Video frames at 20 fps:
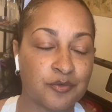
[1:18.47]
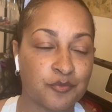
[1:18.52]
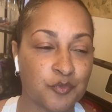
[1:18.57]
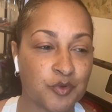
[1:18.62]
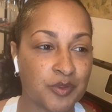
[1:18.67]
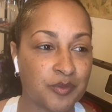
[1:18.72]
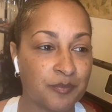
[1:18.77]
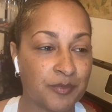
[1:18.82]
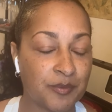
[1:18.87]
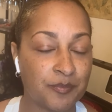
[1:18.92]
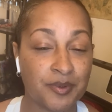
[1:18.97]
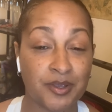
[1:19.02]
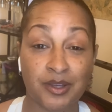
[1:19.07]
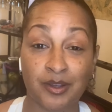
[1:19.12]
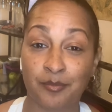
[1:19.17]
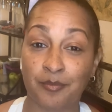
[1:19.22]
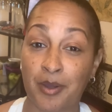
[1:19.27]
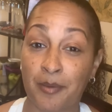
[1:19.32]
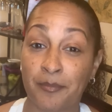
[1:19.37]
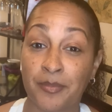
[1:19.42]
With me being in
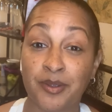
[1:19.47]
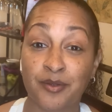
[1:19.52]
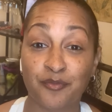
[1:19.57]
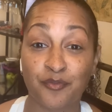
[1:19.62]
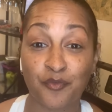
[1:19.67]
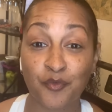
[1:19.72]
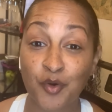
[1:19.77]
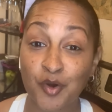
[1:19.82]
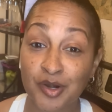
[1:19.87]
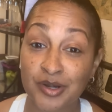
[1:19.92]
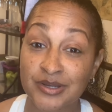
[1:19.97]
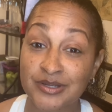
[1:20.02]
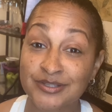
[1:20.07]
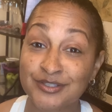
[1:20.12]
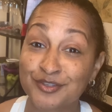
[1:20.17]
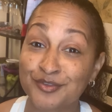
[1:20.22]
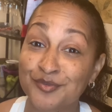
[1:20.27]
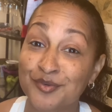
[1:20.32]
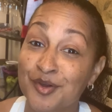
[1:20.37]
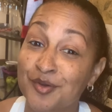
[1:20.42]
my mid-40s,
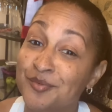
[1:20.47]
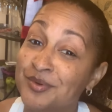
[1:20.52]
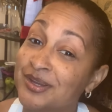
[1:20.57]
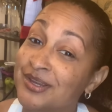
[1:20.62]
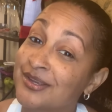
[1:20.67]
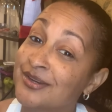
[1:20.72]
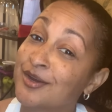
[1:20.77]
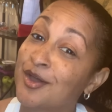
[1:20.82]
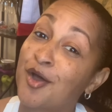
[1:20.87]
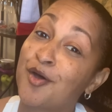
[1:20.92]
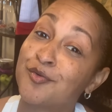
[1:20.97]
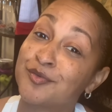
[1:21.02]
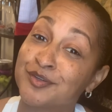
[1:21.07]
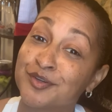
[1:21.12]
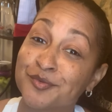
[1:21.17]
we getting older.